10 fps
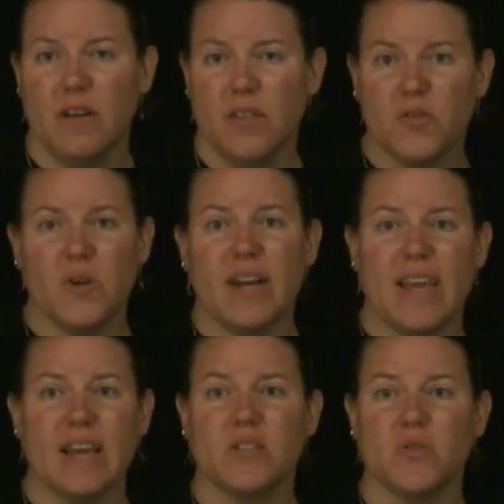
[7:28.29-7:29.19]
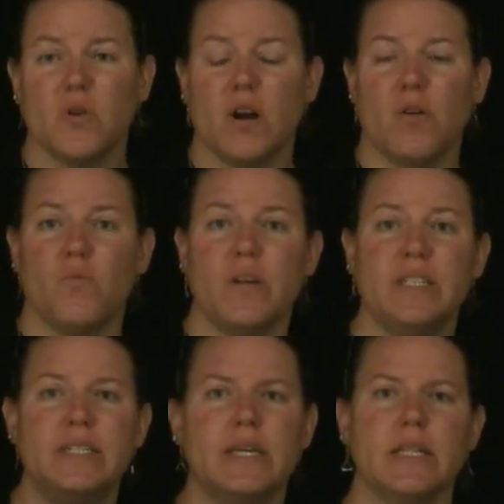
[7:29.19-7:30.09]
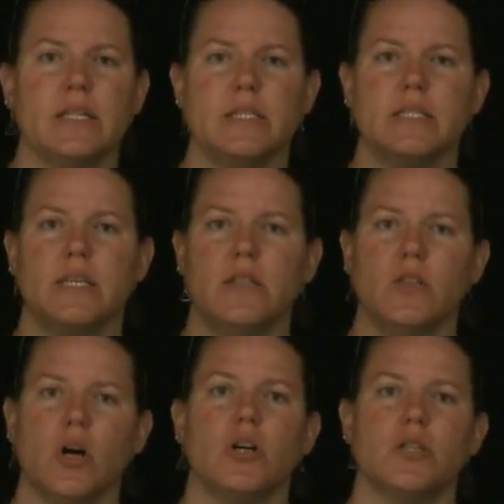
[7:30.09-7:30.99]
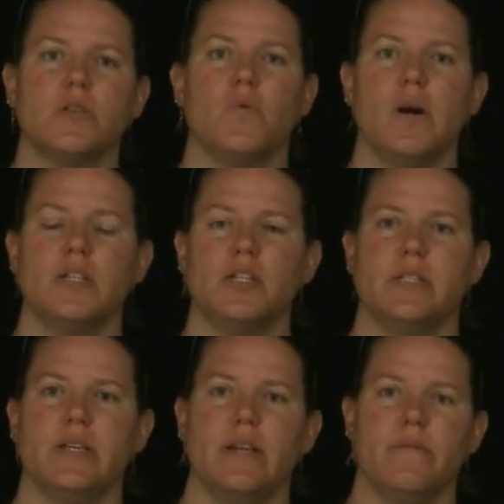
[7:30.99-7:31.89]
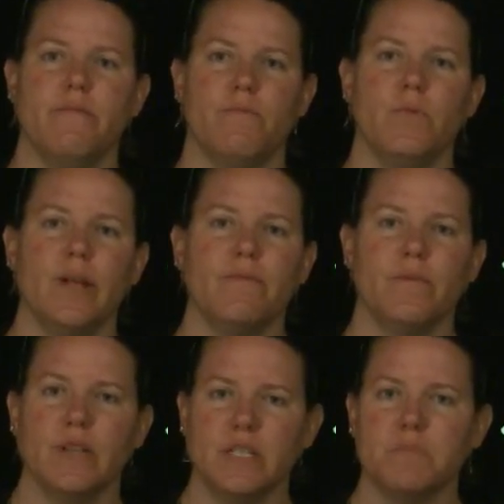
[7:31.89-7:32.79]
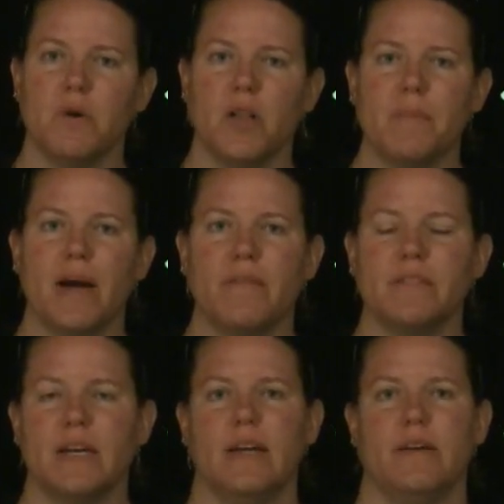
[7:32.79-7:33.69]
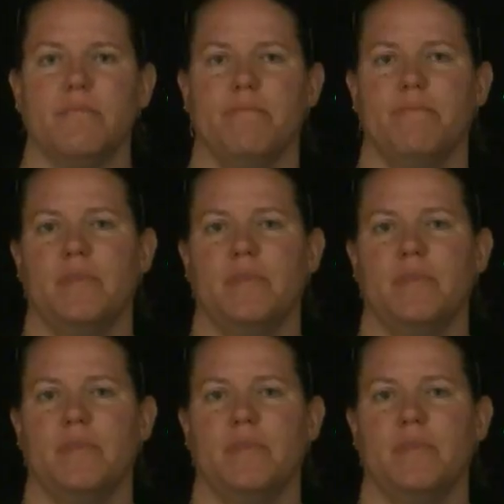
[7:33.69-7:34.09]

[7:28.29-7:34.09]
They're trying to answer a ridiculously large question in a really small amount of time.